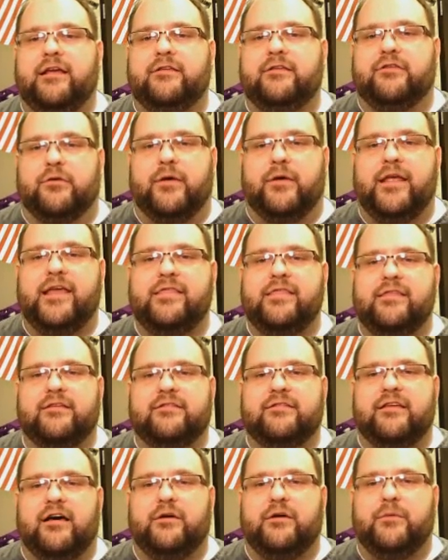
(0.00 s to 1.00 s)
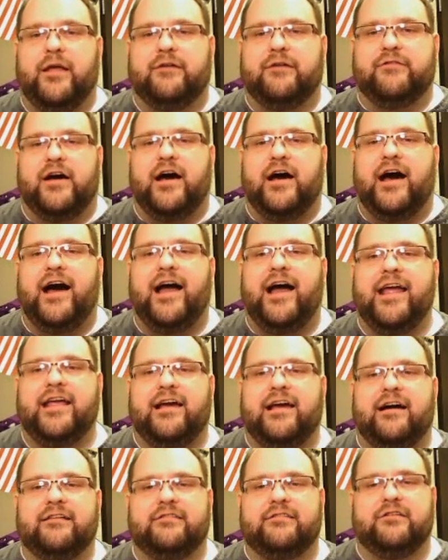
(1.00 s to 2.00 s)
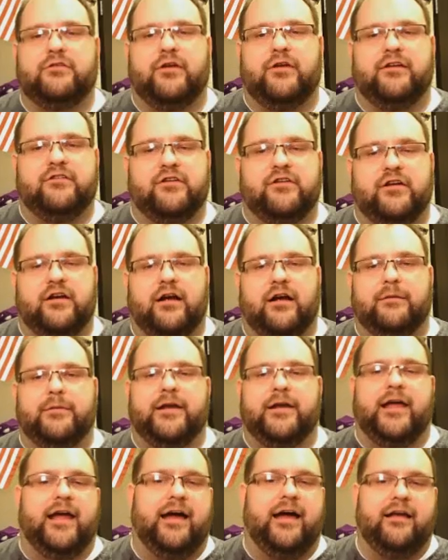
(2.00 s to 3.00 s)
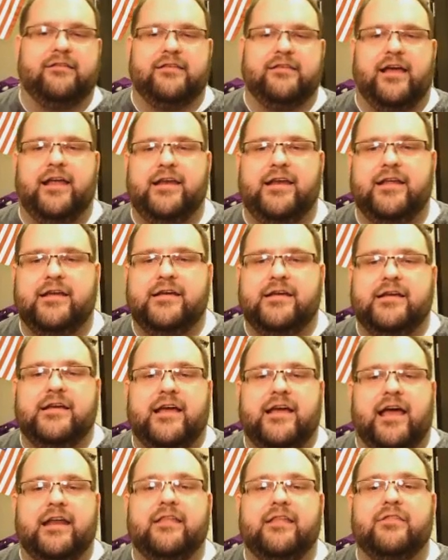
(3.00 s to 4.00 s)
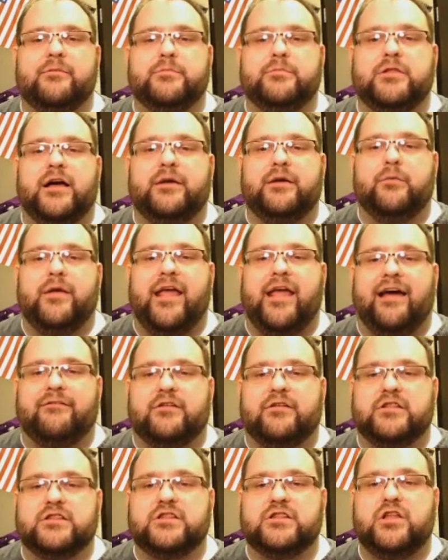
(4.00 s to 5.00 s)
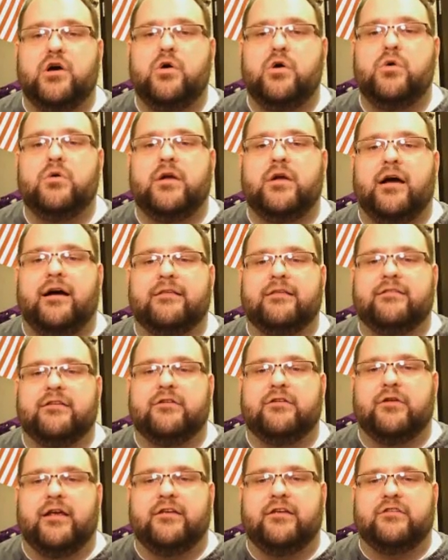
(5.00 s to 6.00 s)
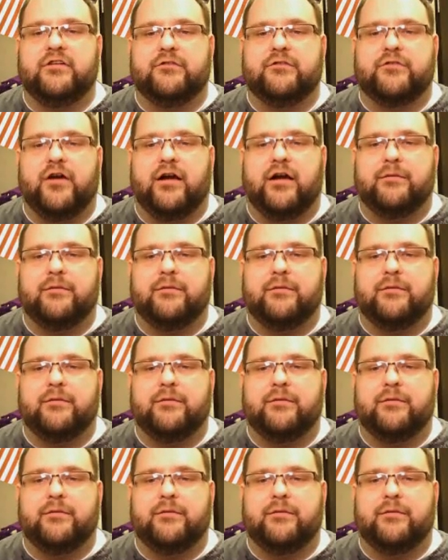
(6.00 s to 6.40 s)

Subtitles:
in the cell we have a high concentration of carbon dioxide, and in the blood we have a low concentration of carbon